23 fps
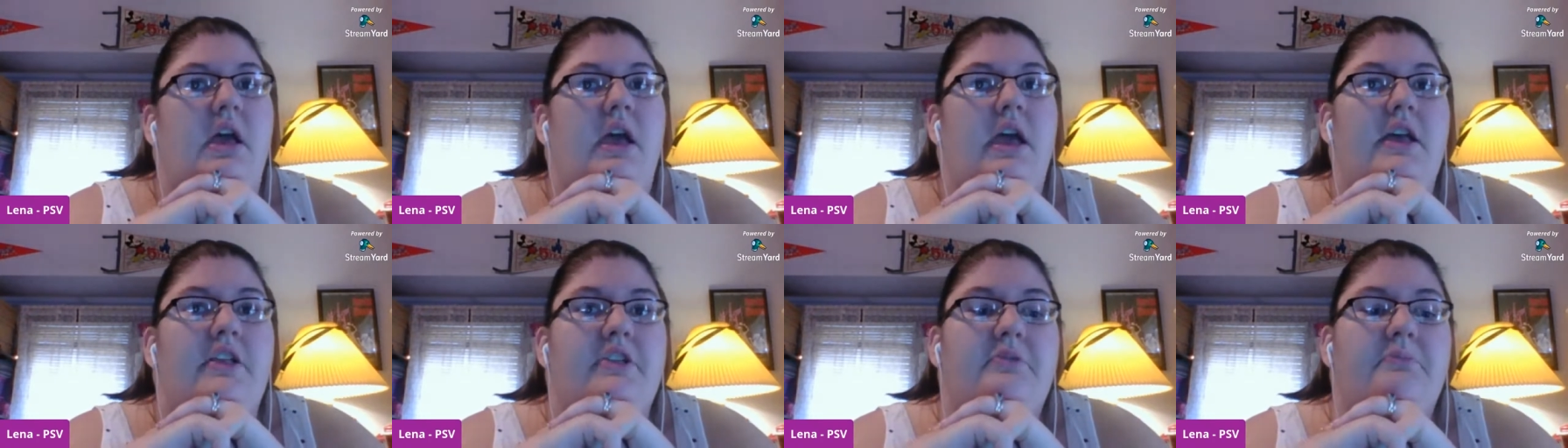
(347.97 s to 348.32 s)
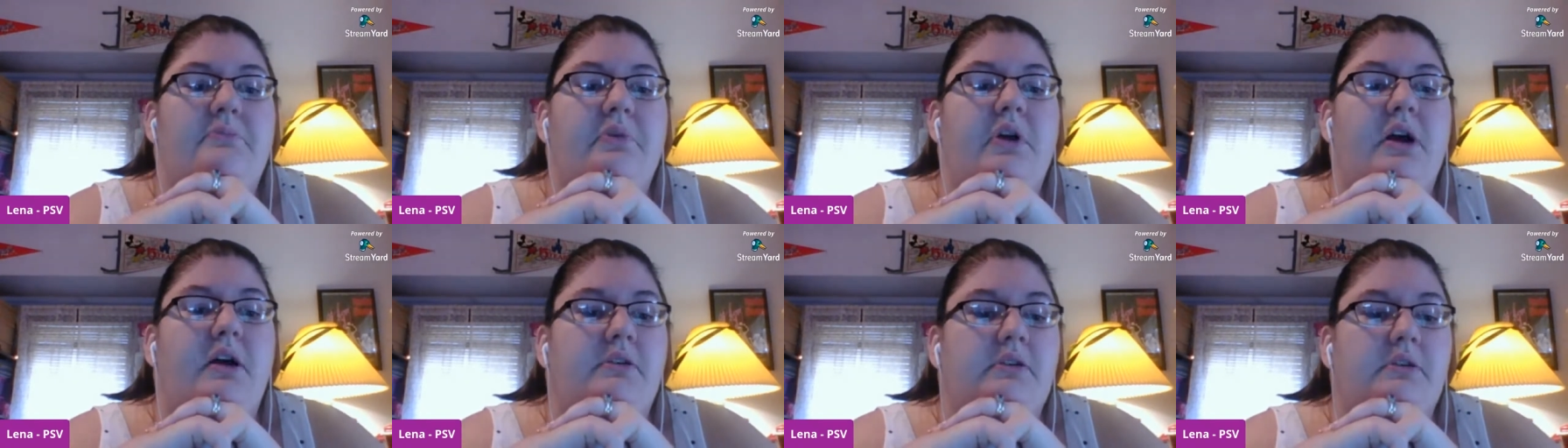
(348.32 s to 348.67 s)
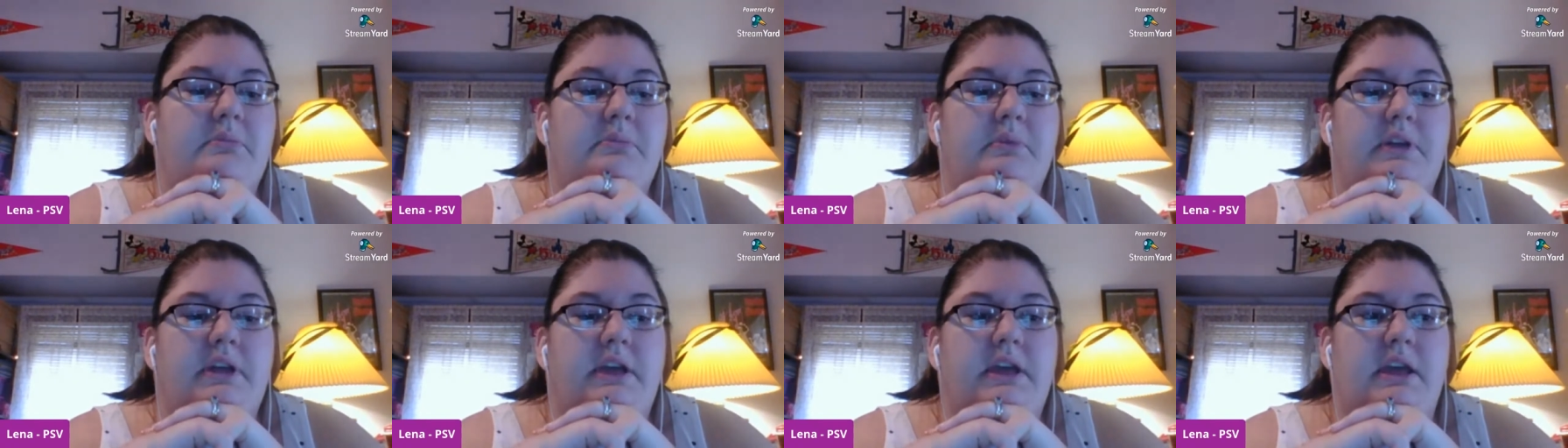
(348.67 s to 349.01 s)
it's
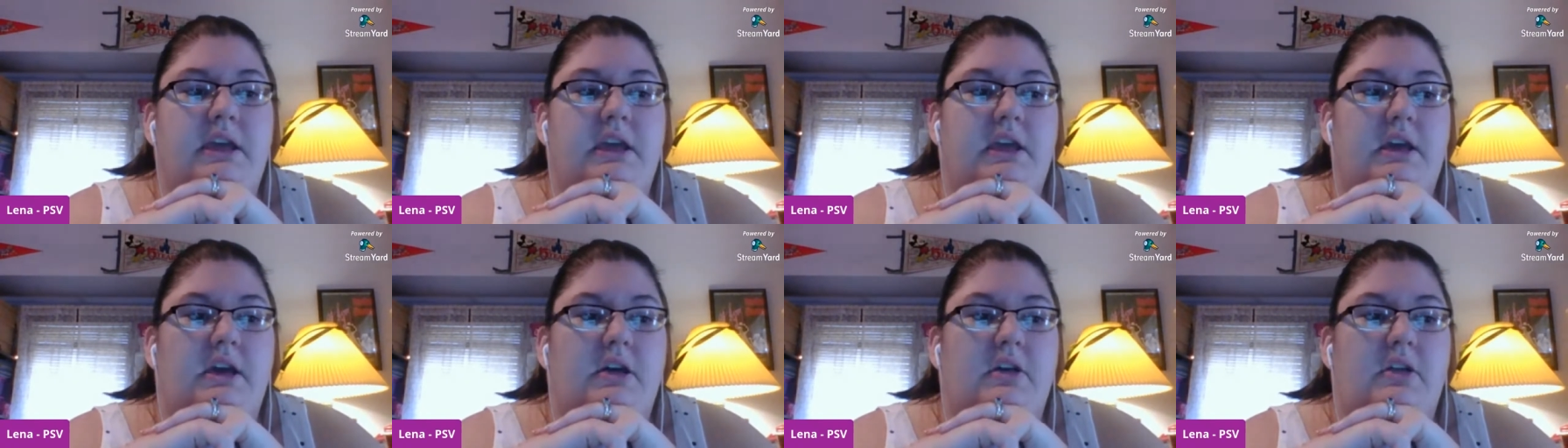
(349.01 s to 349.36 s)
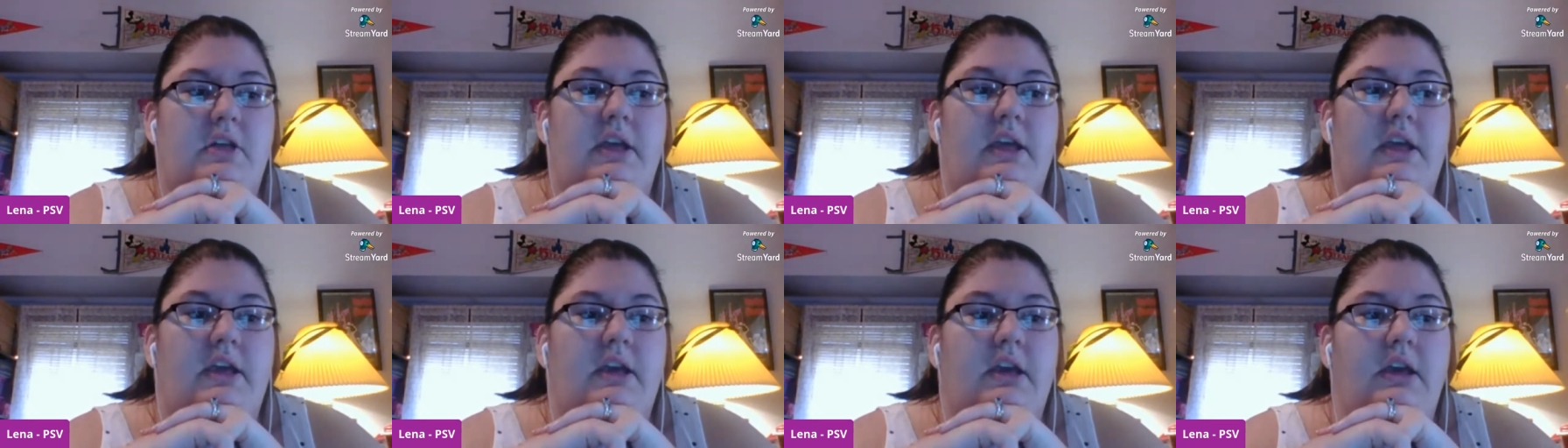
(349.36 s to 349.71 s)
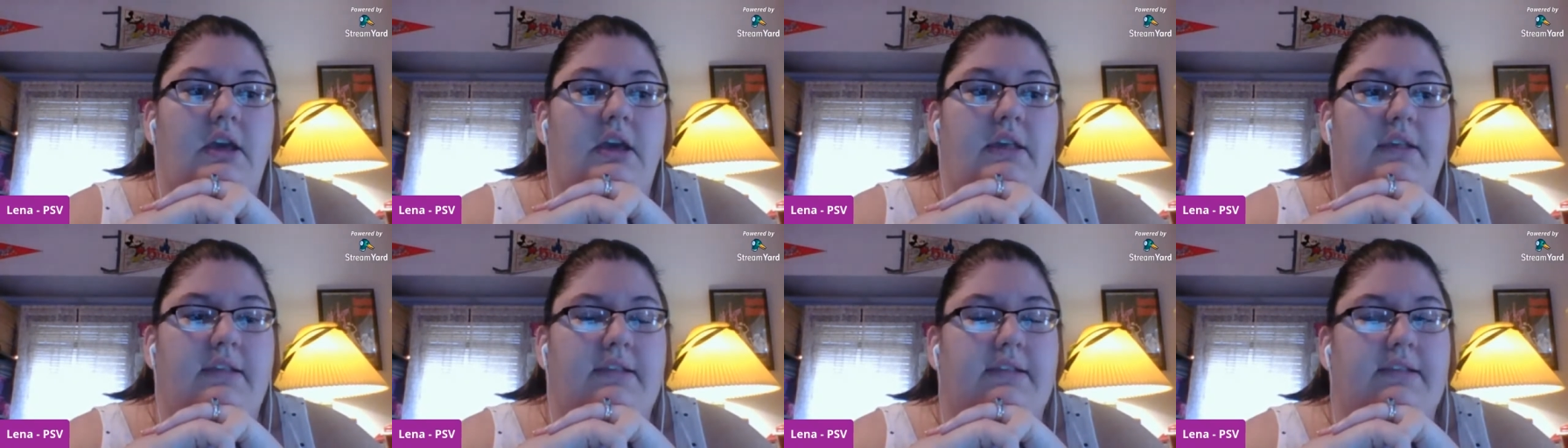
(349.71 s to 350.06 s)
probably like
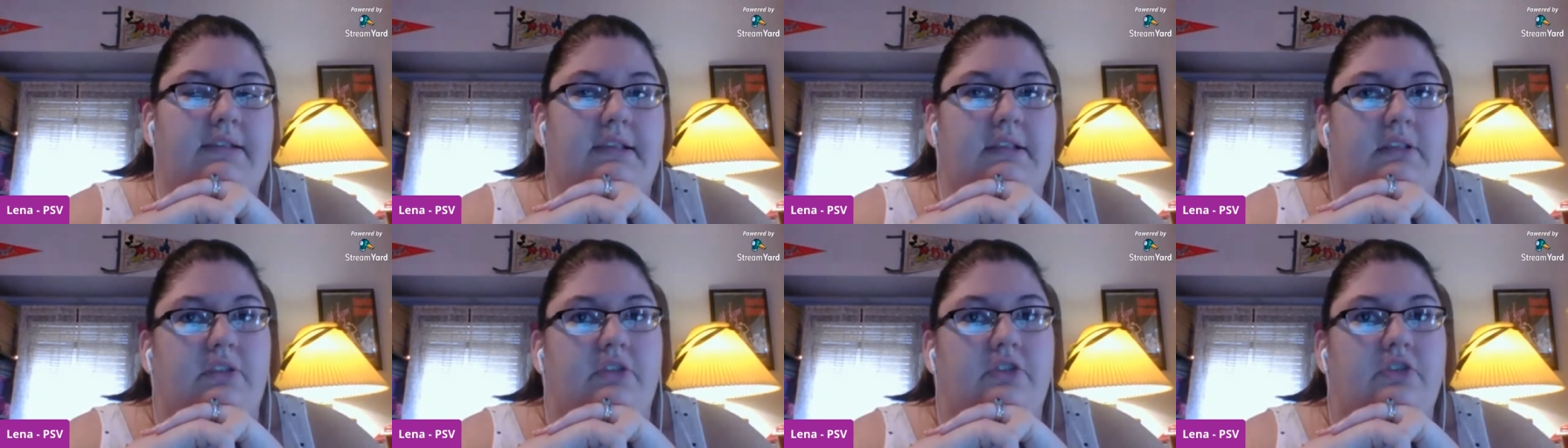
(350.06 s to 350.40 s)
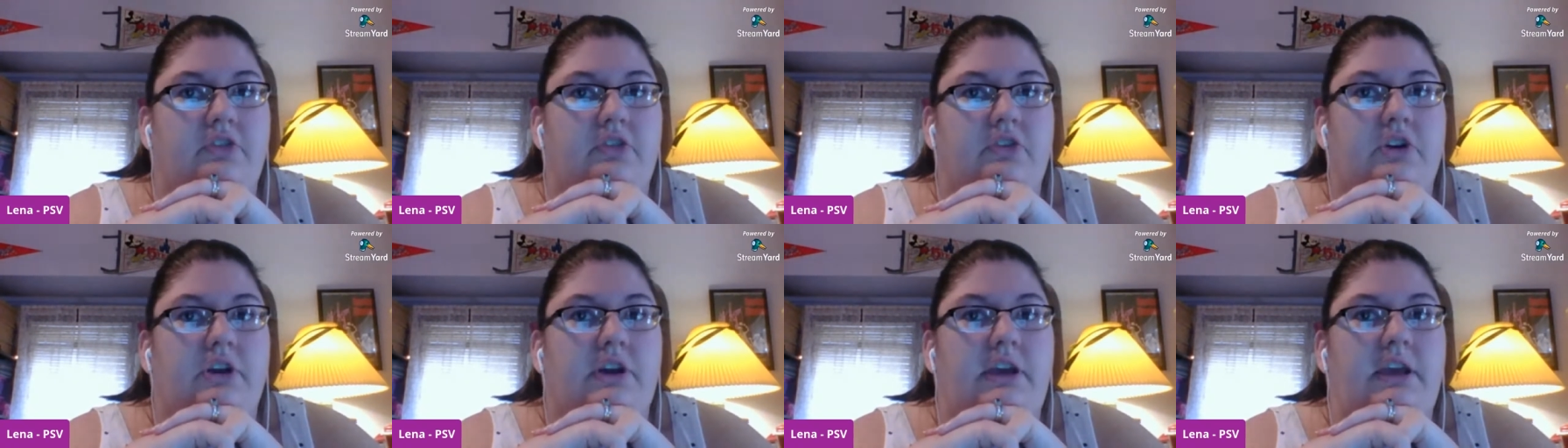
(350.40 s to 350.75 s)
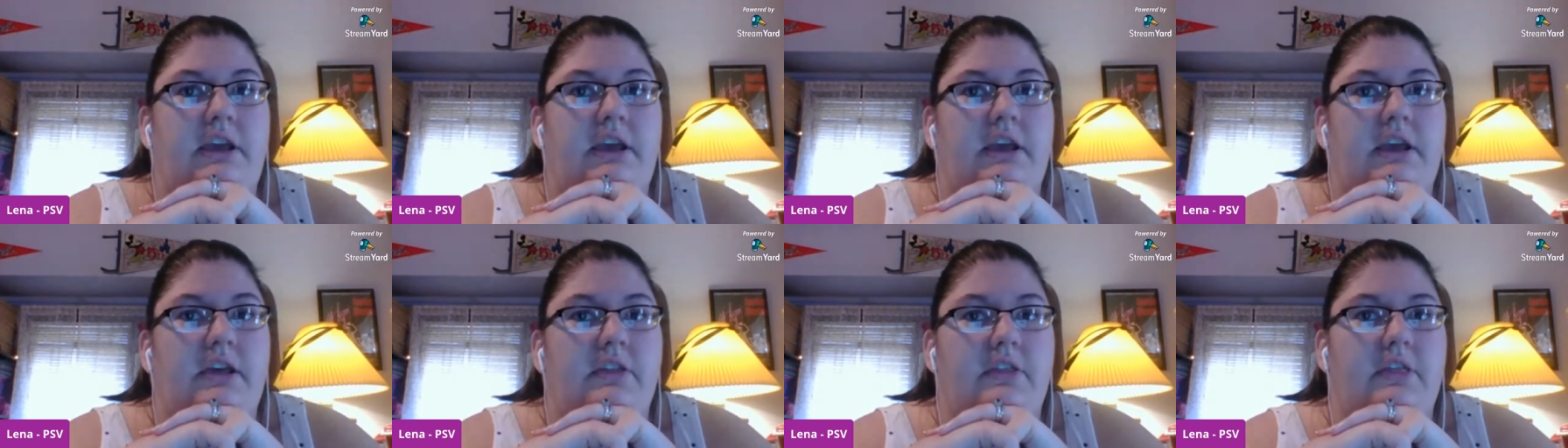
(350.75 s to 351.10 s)
a
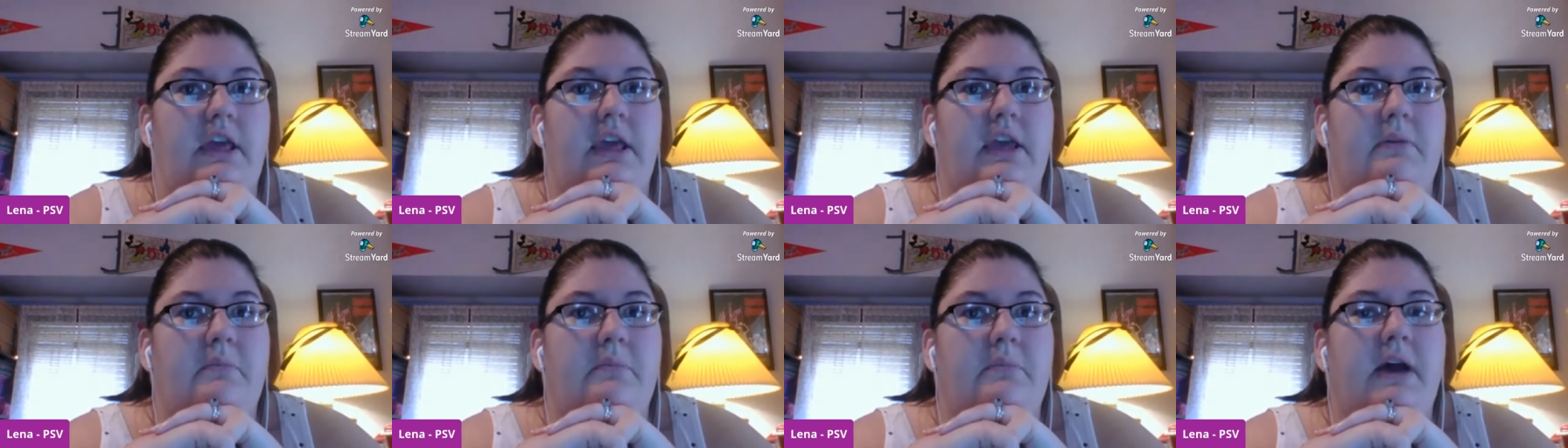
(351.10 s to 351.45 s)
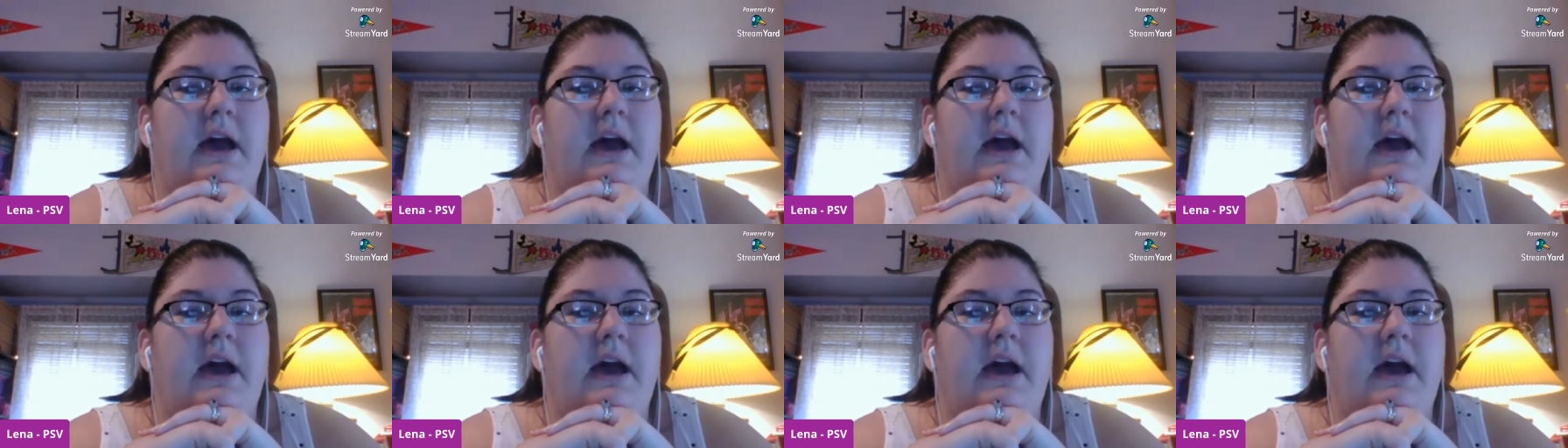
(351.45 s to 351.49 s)
sensory thing,